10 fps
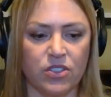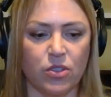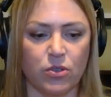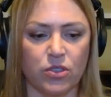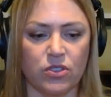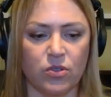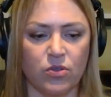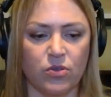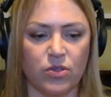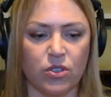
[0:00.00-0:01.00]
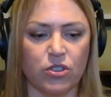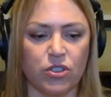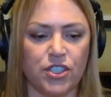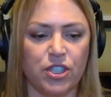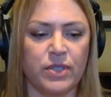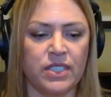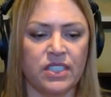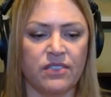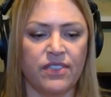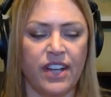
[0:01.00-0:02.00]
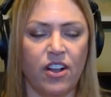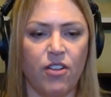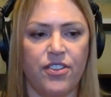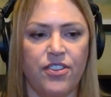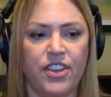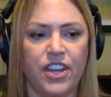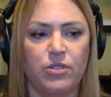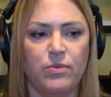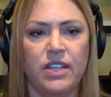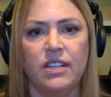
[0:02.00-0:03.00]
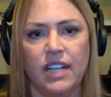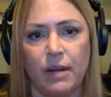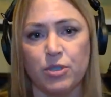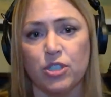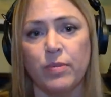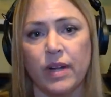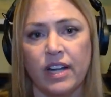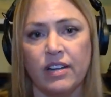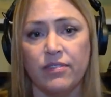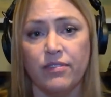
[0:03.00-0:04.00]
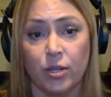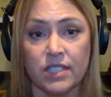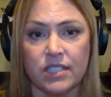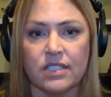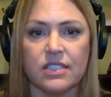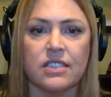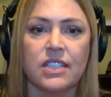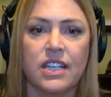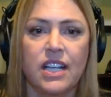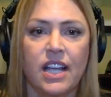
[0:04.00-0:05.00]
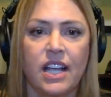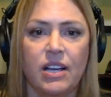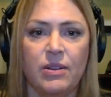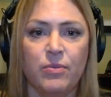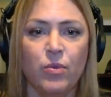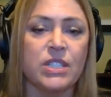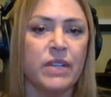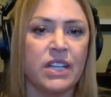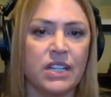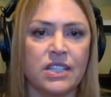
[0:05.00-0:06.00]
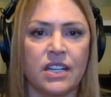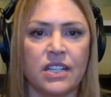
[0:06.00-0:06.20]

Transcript: so, social determinants of health that could be captured by pharmacists, um, what's being